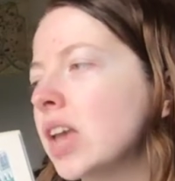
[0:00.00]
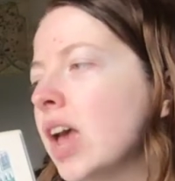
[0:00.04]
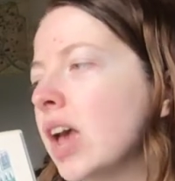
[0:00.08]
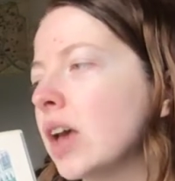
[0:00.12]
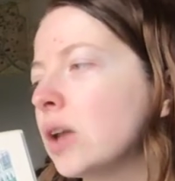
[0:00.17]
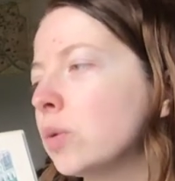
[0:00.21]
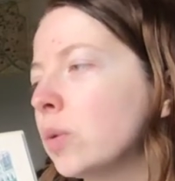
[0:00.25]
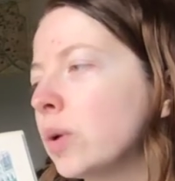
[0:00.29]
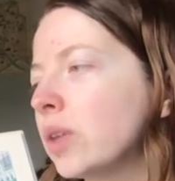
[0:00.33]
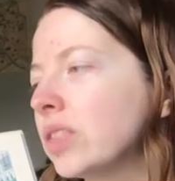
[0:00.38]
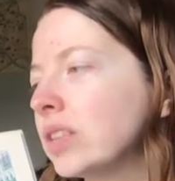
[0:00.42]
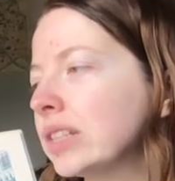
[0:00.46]

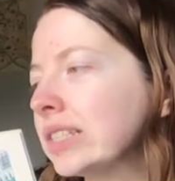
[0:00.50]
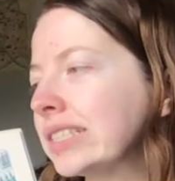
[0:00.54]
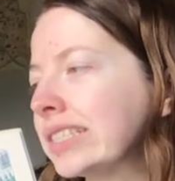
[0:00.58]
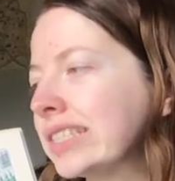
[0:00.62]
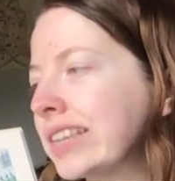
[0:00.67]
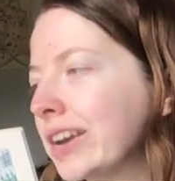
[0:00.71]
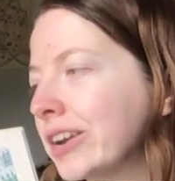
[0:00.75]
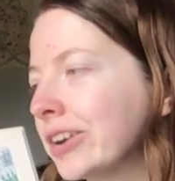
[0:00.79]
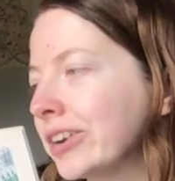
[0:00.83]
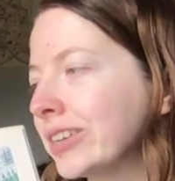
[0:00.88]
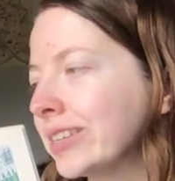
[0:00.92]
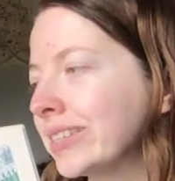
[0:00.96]
and with its
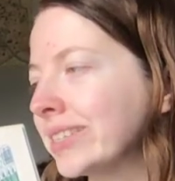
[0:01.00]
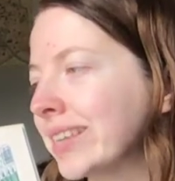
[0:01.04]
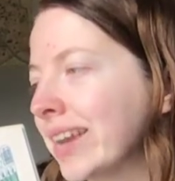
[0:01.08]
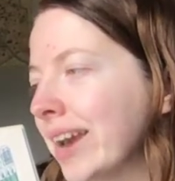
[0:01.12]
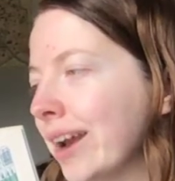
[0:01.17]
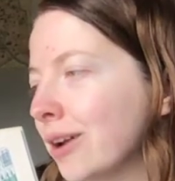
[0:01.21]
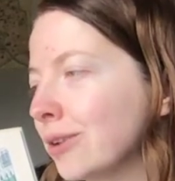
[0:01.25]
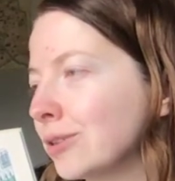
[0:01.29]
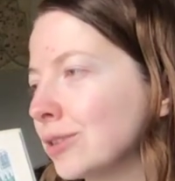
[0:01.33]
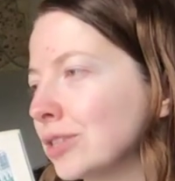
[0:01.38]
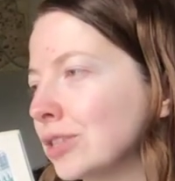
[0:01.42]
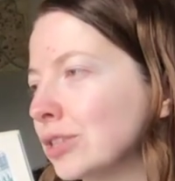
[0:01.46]
terraced
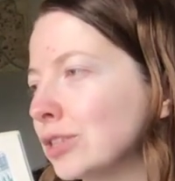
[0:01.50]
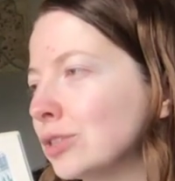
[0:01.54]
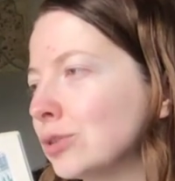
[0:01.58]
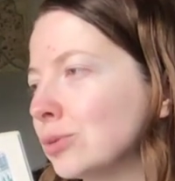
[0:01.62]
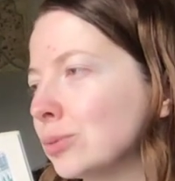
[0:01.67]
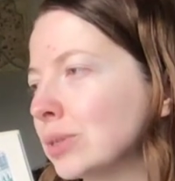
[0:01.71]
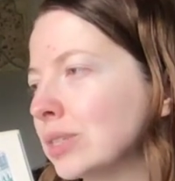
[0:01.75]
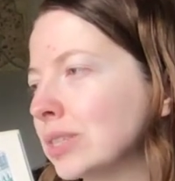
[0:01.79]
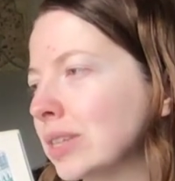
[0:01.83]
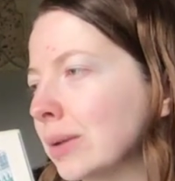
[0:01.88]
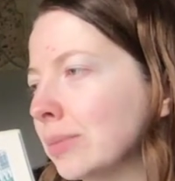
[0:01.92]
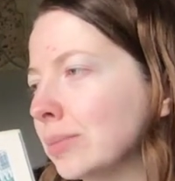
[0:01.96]
houses
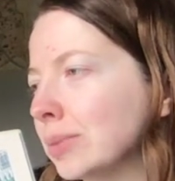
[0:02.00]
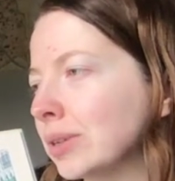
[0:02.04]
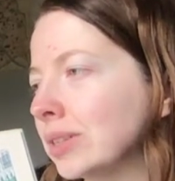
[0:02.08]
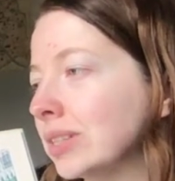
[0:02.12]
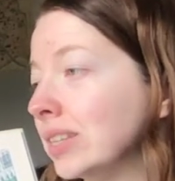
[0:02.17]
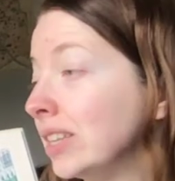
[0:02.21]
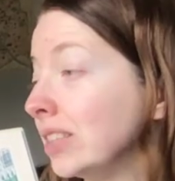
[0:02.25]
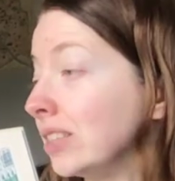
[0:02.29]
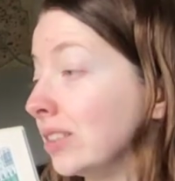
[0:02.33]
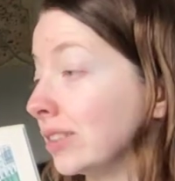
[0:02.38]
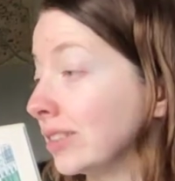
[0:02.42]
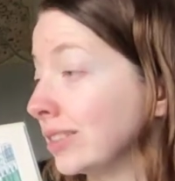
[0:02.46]
resembled
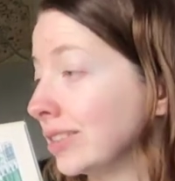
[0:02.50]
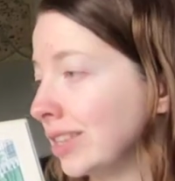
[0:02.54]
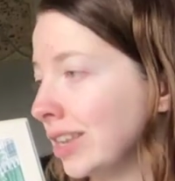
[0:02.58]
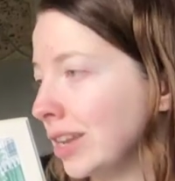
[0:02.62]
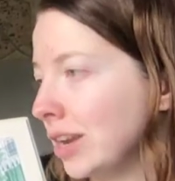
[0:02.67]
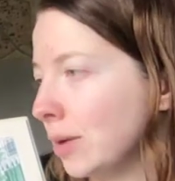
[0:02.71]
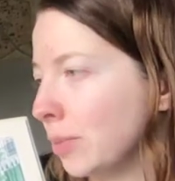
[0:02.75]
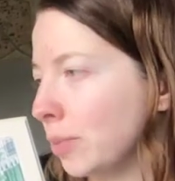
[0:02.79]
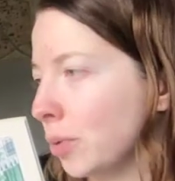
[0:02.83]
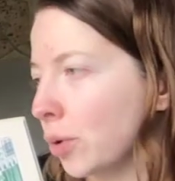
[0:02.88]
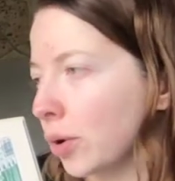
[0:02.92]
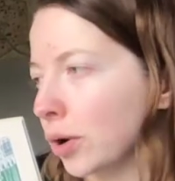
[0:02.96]
neither
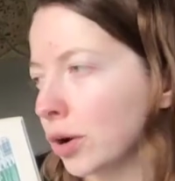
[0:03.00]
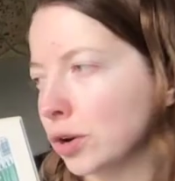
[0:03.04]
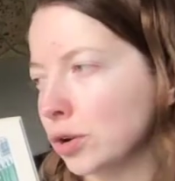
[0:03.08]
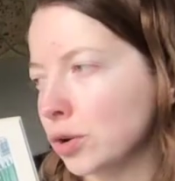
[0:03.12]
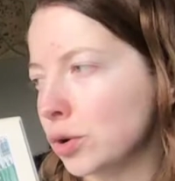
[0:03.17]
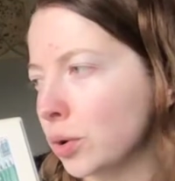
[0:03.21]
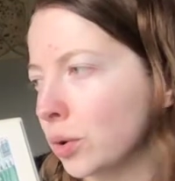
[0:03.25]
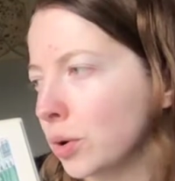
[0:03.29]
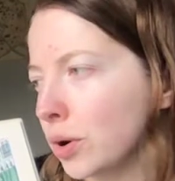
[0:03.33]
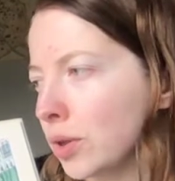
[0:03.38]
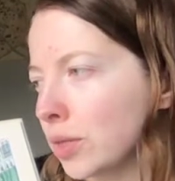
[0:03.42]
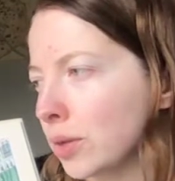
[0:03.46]
Singapore
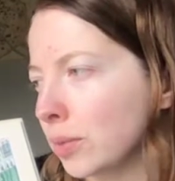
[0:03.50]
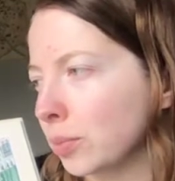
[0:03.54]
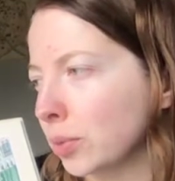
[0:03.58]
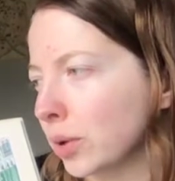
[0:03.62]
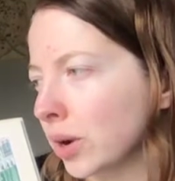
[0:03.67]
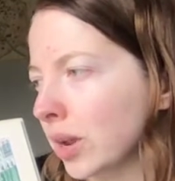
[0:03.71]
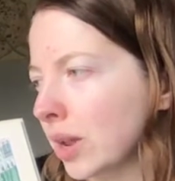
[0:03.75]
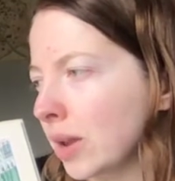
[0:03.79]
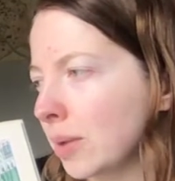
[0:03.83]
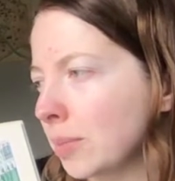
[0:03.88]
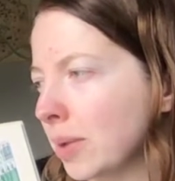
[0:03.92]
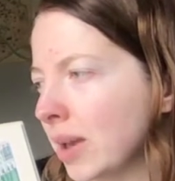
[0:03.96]
nor the
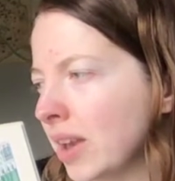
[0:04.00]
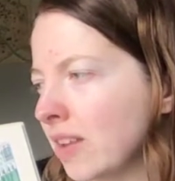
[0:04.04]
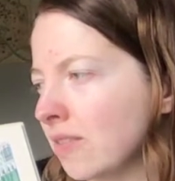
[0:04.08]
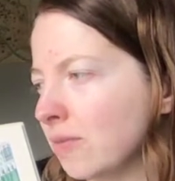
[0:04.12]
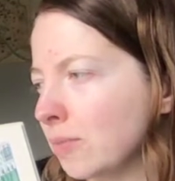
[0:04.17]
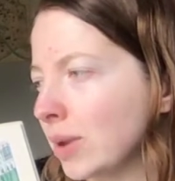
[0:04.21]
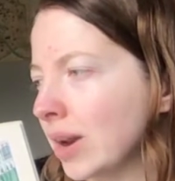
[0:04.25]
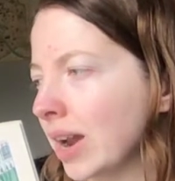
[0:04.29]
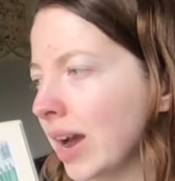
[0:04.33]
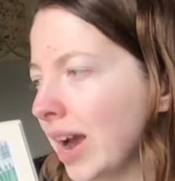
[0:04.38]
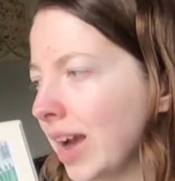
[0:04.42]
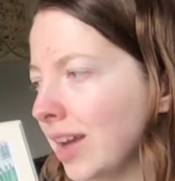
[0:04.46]
brick and
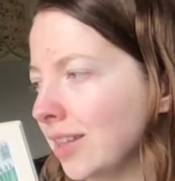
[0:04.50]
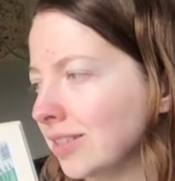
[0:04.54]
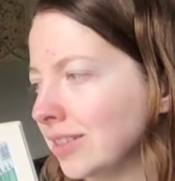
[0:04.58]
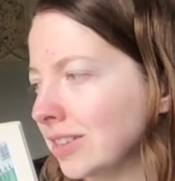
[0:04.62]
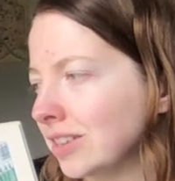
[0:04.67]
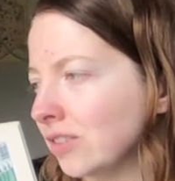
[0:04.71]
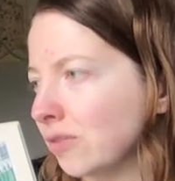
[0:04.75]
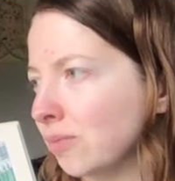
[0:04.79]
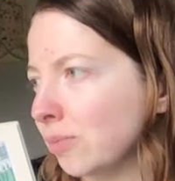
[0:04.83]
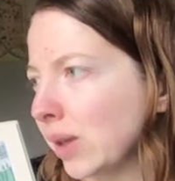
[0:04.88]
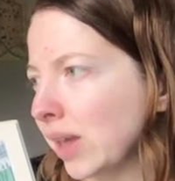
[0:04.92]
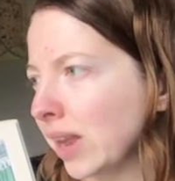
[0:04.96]
pavement island
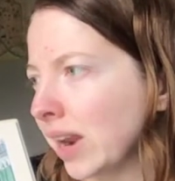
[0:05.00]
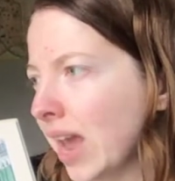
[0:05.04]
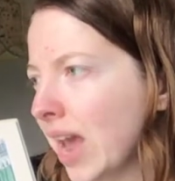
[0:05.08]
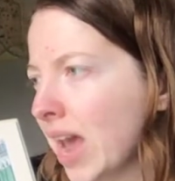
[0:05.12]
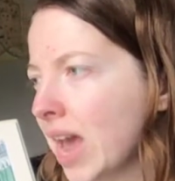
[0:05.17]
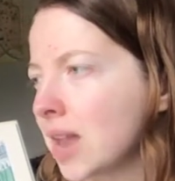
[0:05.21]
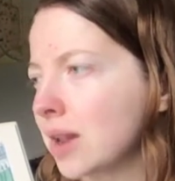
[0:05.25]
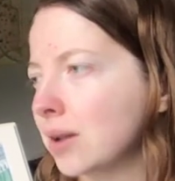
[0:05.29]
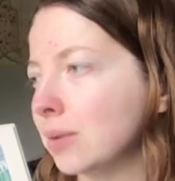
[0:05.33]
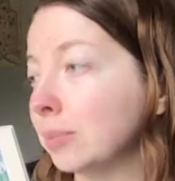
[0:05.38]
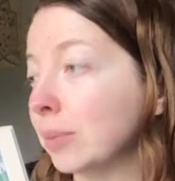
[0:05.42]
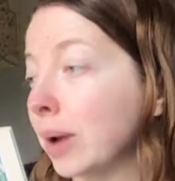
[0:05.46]
of
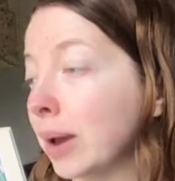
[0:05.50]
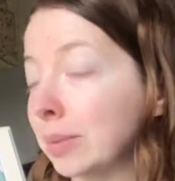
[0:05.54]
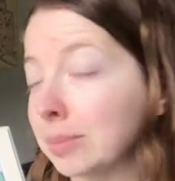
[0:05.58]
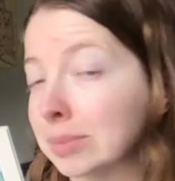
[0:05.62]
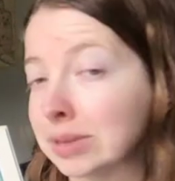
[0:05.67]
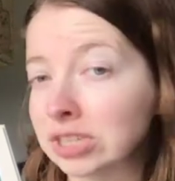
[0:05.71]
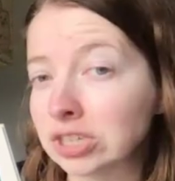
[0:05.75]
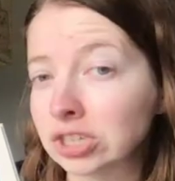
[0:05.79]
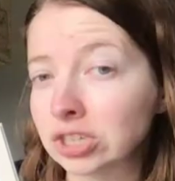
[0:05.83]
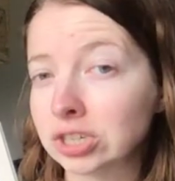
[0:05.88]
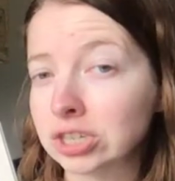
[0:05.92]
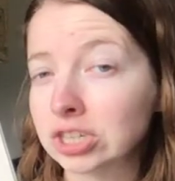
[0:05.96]
Manhattan my
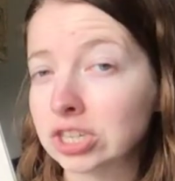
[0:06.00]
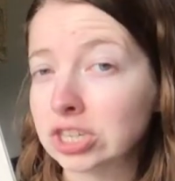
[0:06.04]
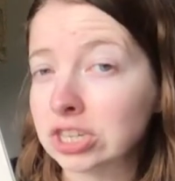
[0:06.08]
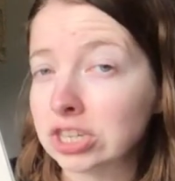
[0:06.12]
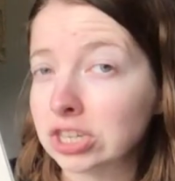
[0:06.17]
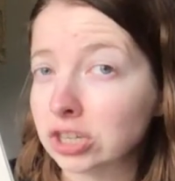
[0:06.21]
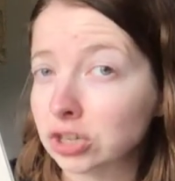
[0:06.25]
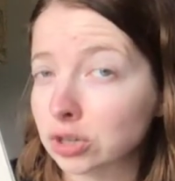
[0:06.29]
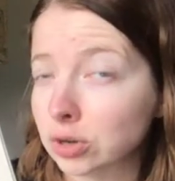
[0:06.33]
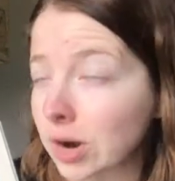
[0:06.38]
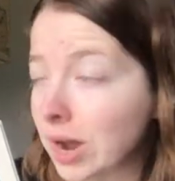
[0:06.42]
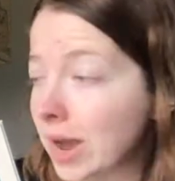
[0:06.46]
mistress
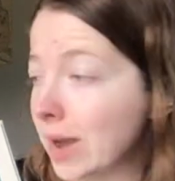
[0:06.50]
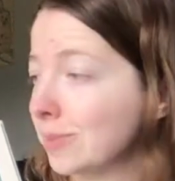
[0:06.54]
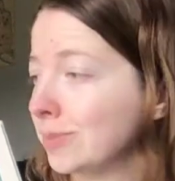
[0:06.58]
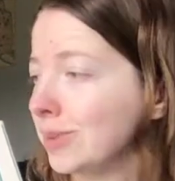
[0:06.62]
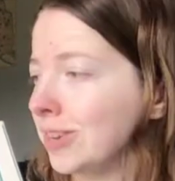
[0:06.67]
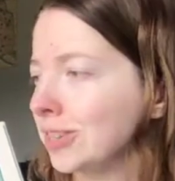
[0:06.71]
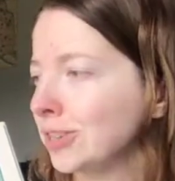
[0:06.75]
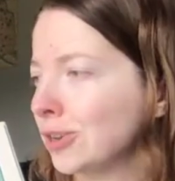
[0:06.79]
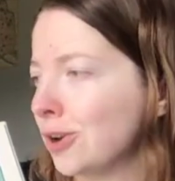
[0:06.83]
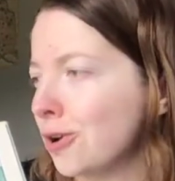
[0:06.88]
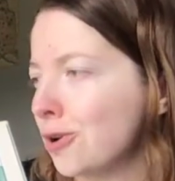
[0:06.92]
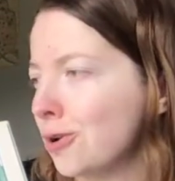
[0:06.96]
described
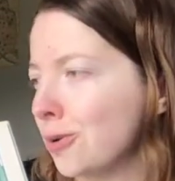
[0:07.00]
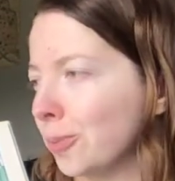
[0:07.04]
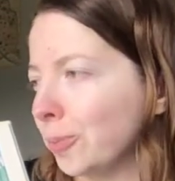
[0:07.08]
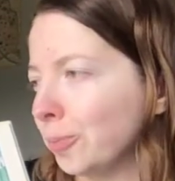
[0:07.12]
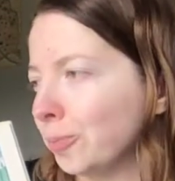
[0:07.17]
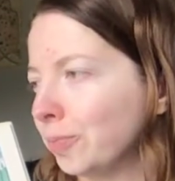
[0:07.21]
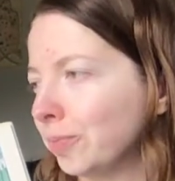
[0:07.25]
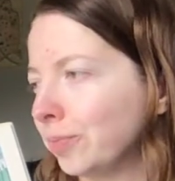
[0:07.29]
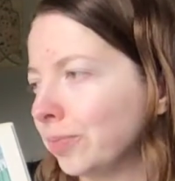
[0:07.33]
as home.